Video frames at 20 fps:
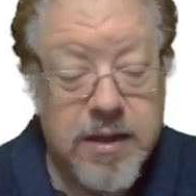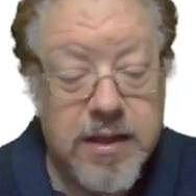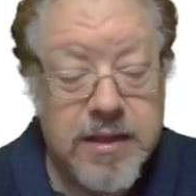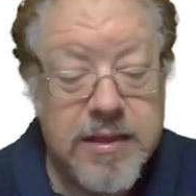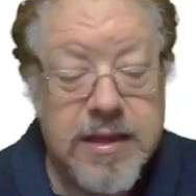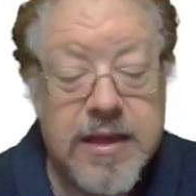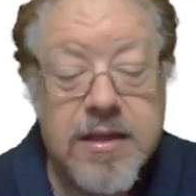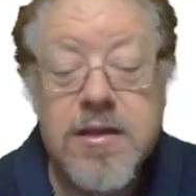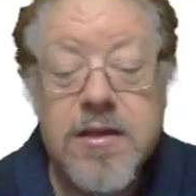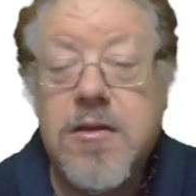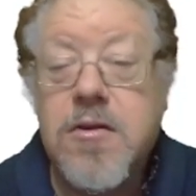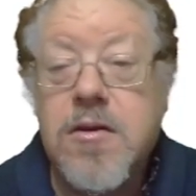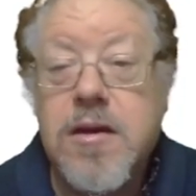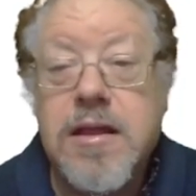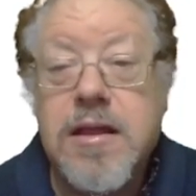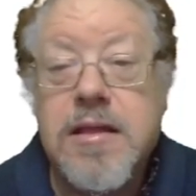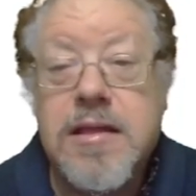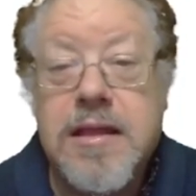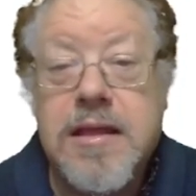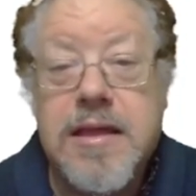let's look
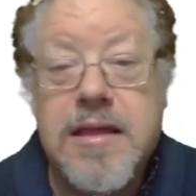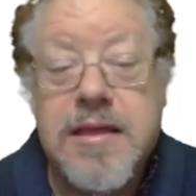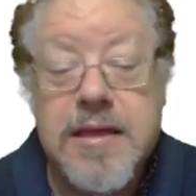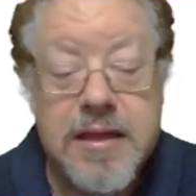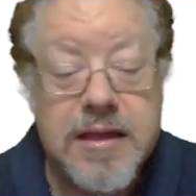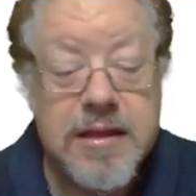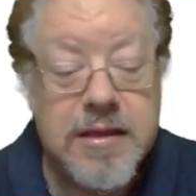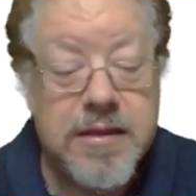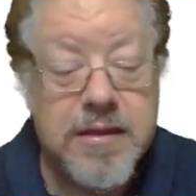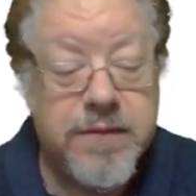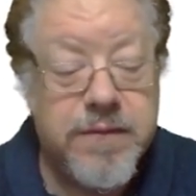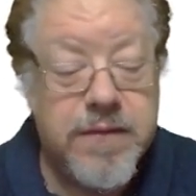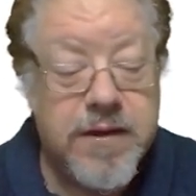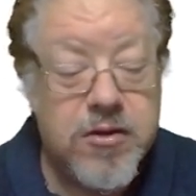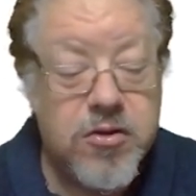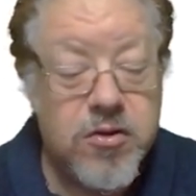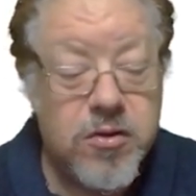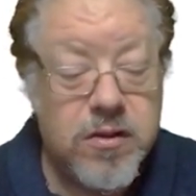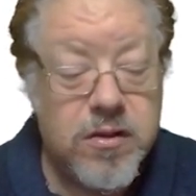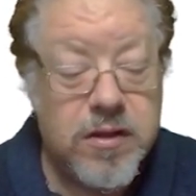at these
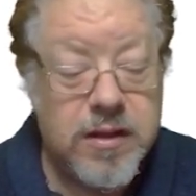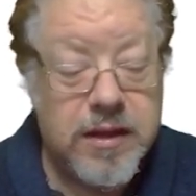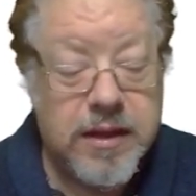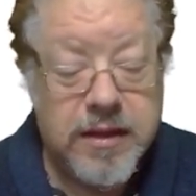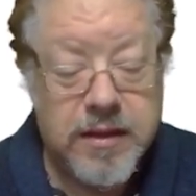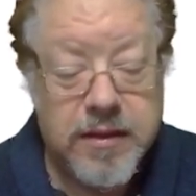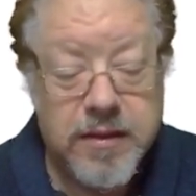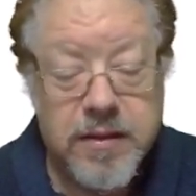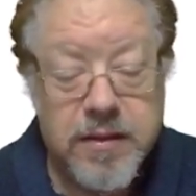individually.